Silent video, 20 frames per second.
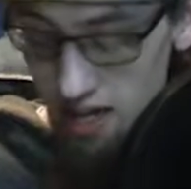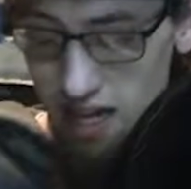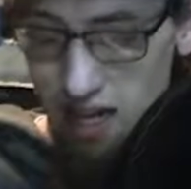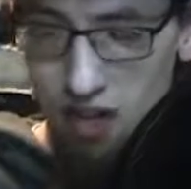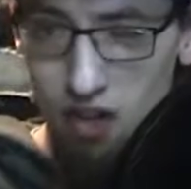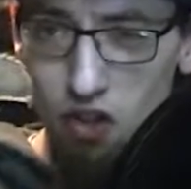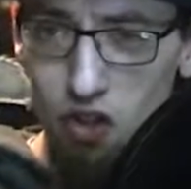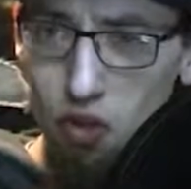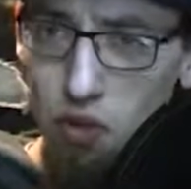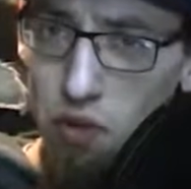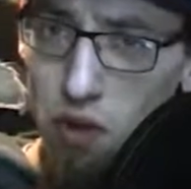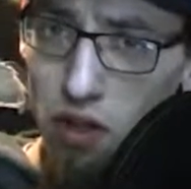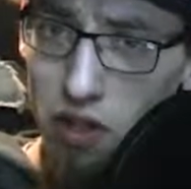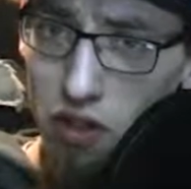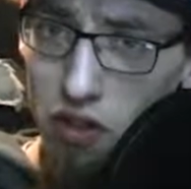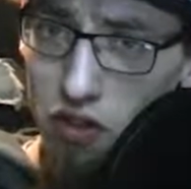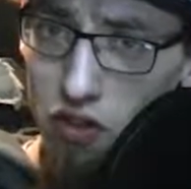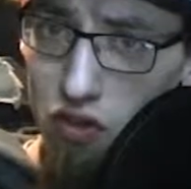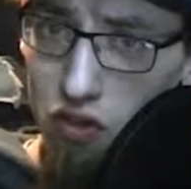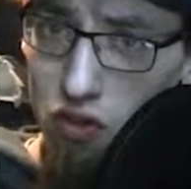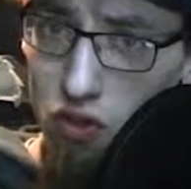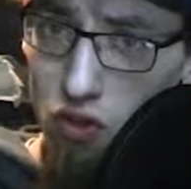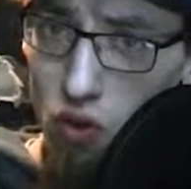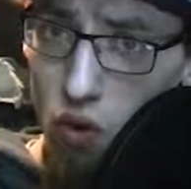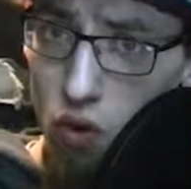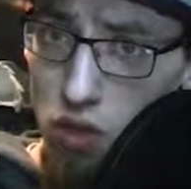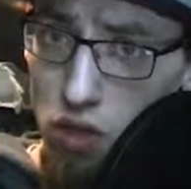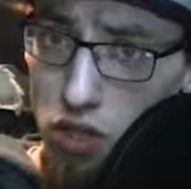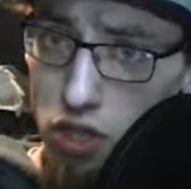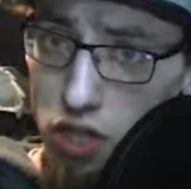into a
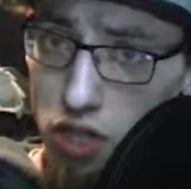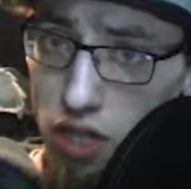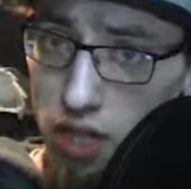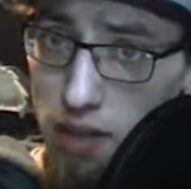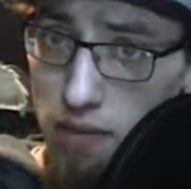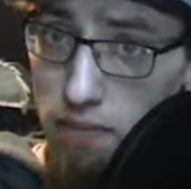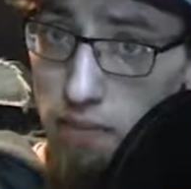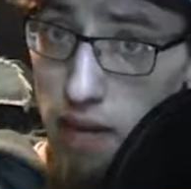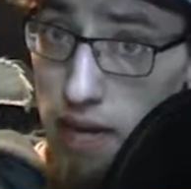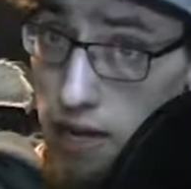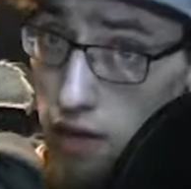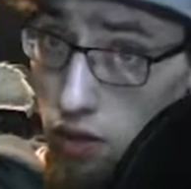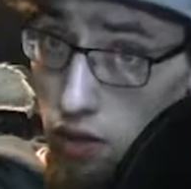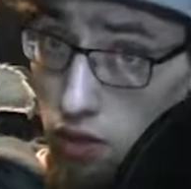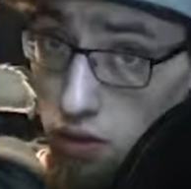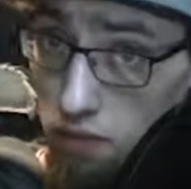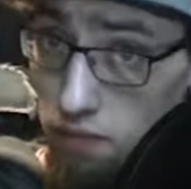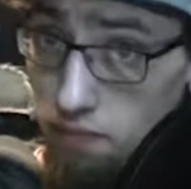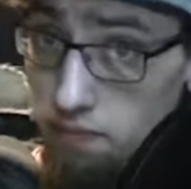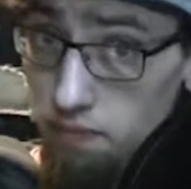distortion pedal.